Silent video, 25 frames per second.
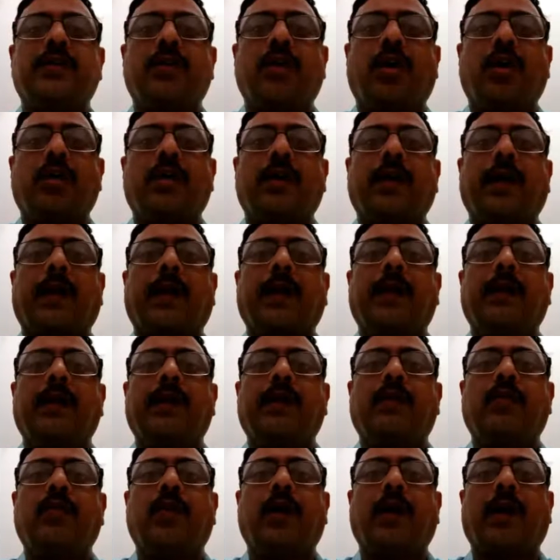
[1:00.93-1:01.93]
not taken
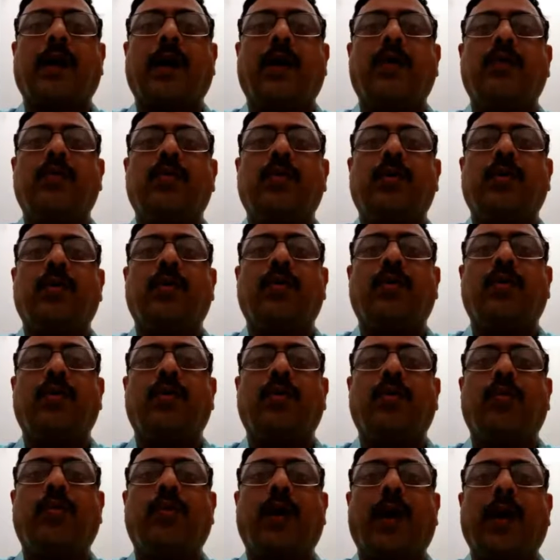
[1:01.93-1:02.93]
into account
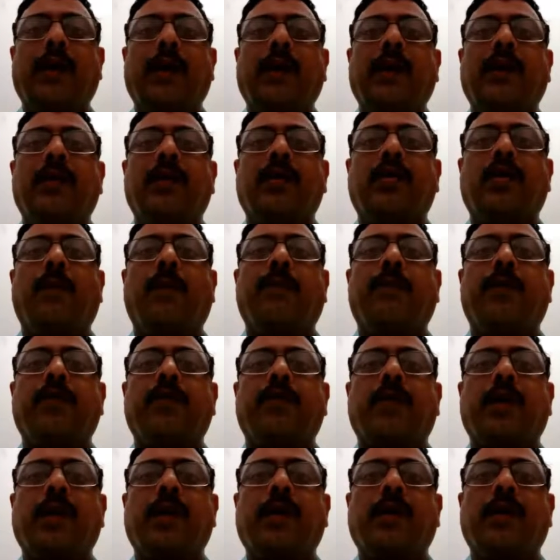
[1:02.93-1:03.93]
while
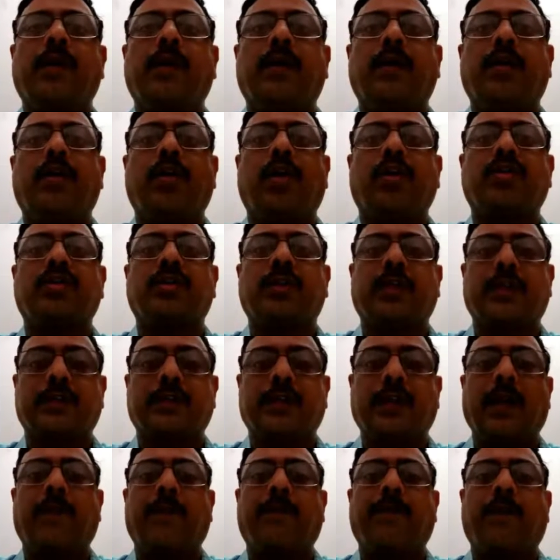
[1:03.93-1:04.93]
computing gross
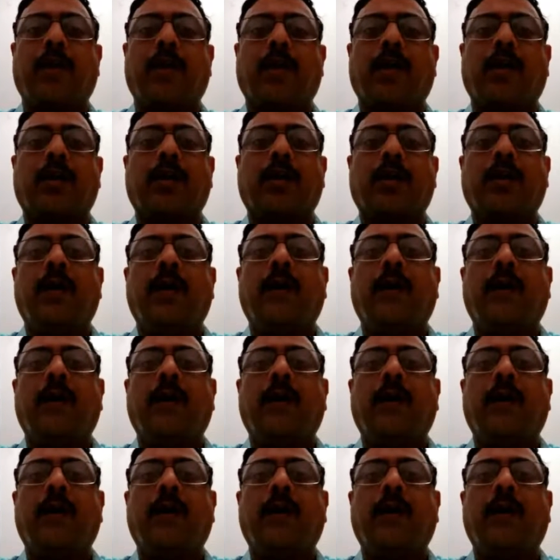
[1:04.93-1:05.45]
national product.